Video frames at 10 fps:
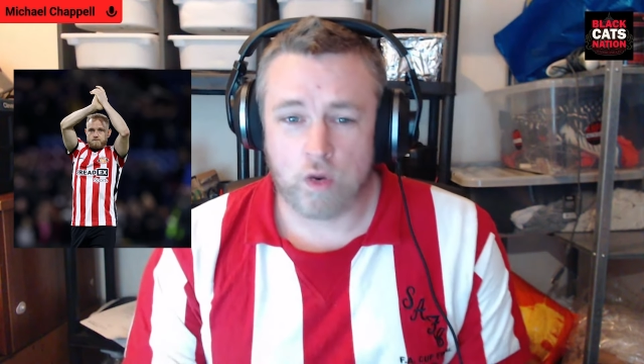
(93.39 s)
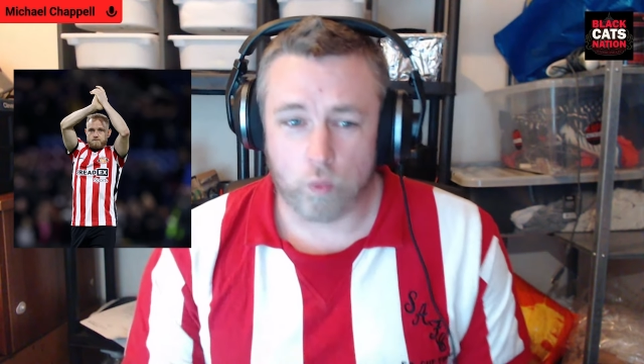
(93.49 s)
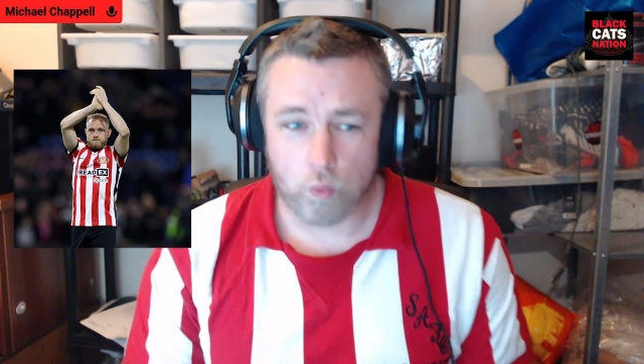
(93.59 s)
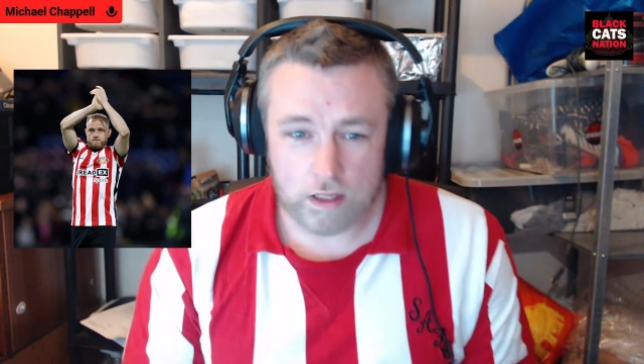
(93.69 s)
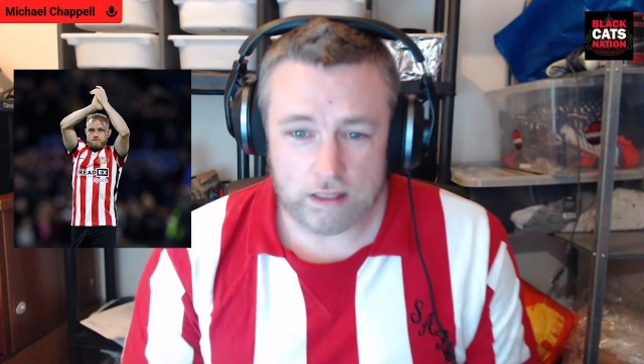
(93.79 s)

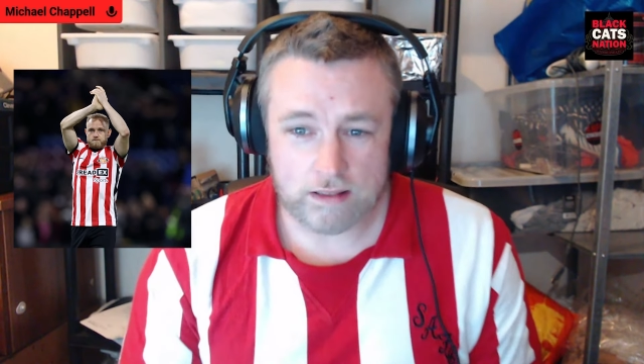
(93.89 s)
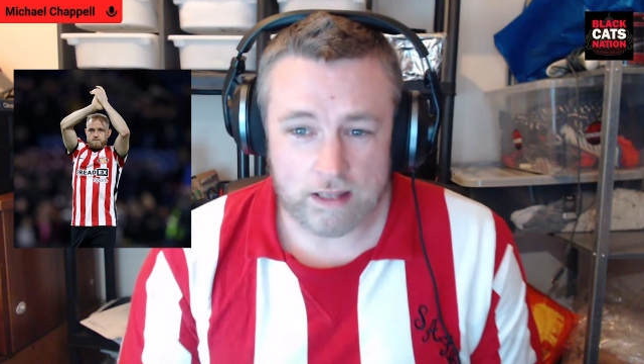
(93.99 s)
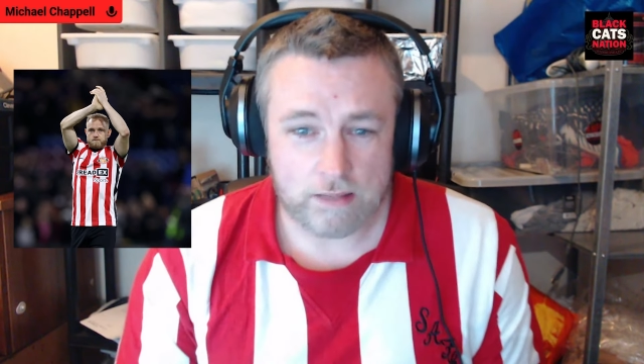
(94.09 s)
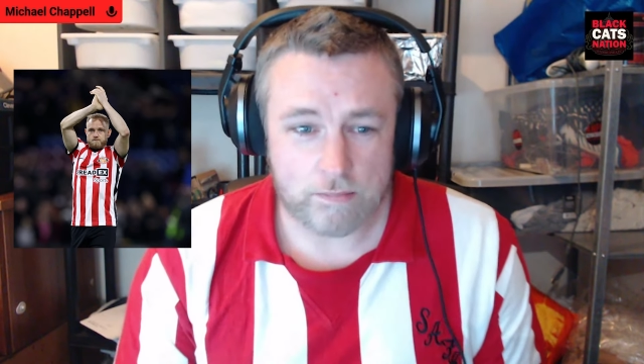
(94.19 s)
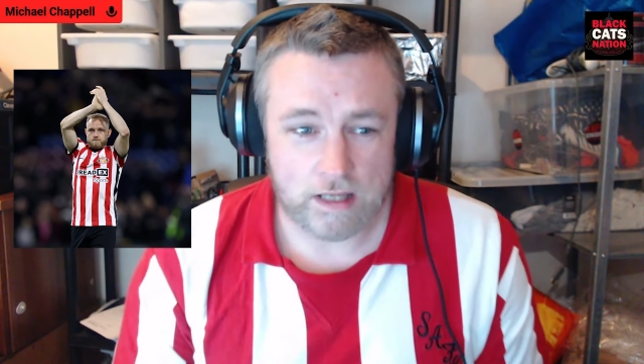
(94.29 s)
will
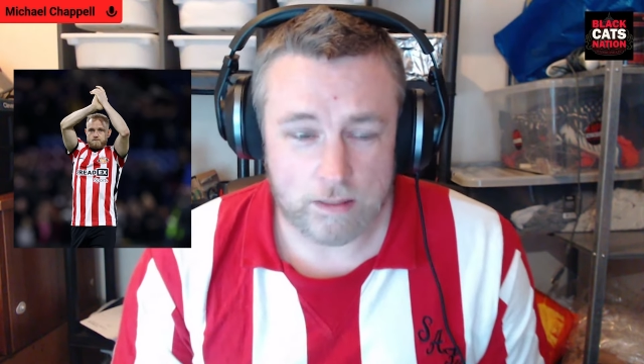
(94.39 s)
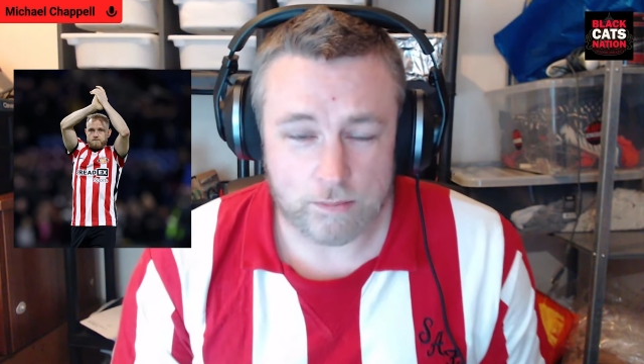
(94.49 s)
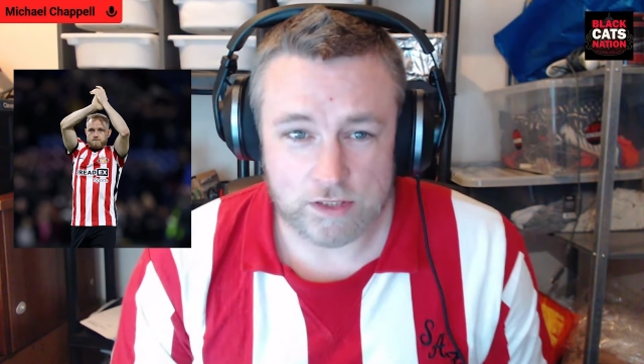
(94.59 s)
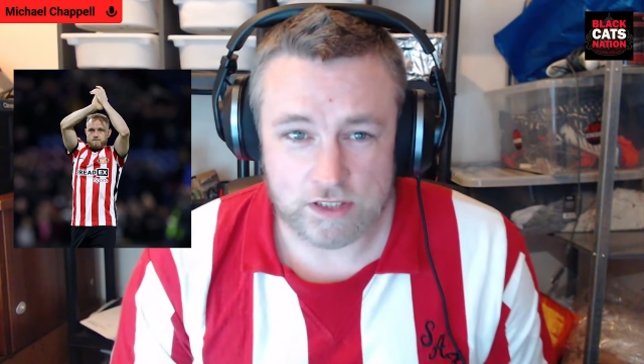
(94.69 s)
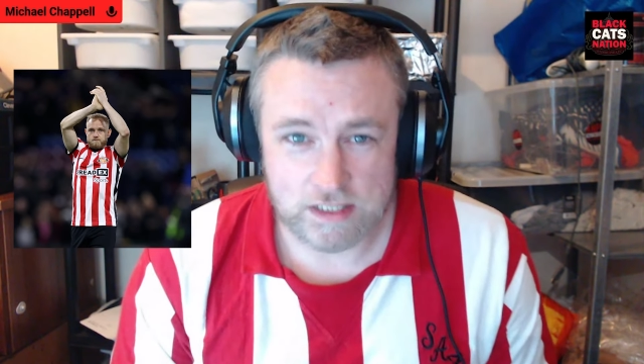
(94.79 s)
they be
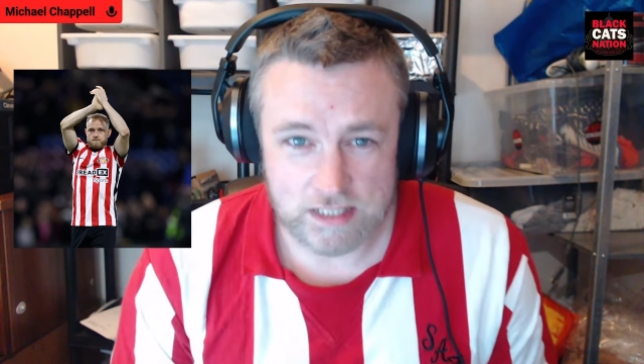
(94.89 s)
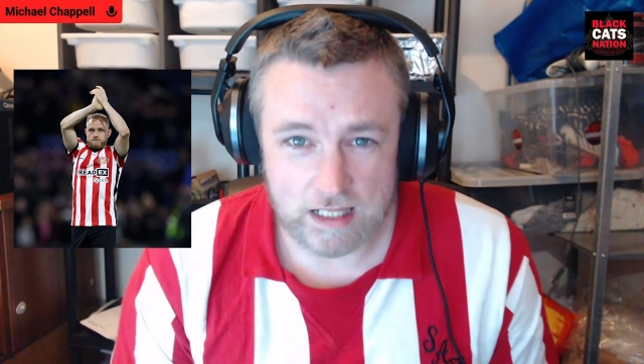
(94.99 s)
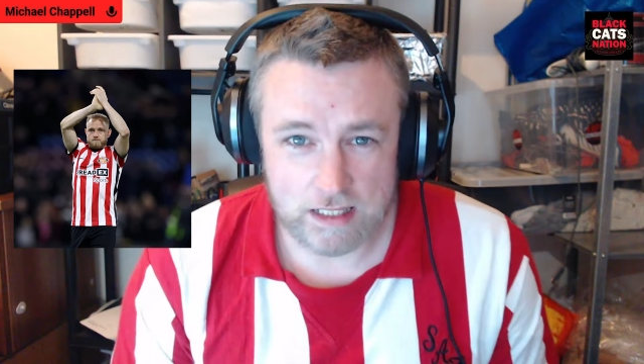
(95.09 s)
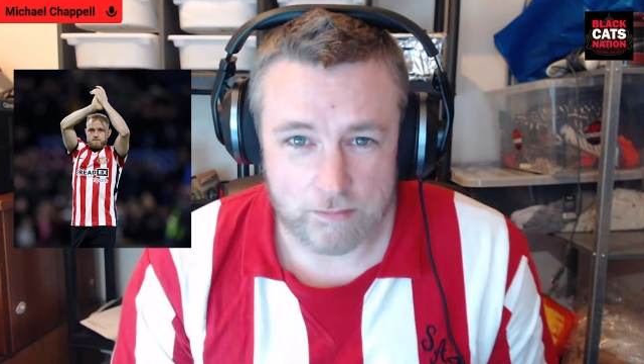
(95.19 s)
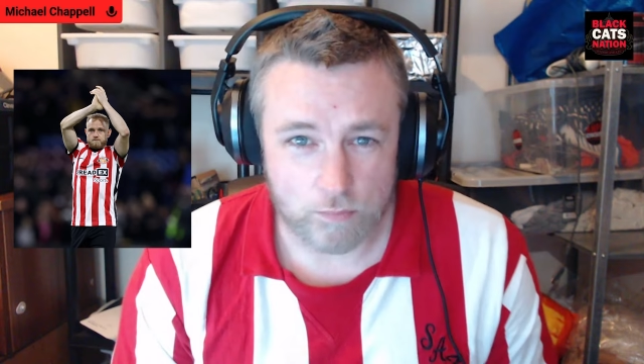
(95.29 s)
able to
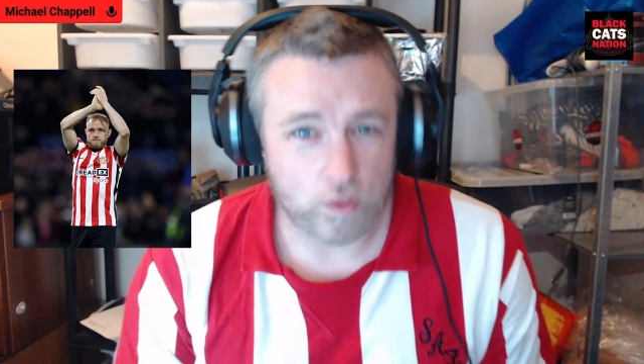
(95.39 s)
sell him?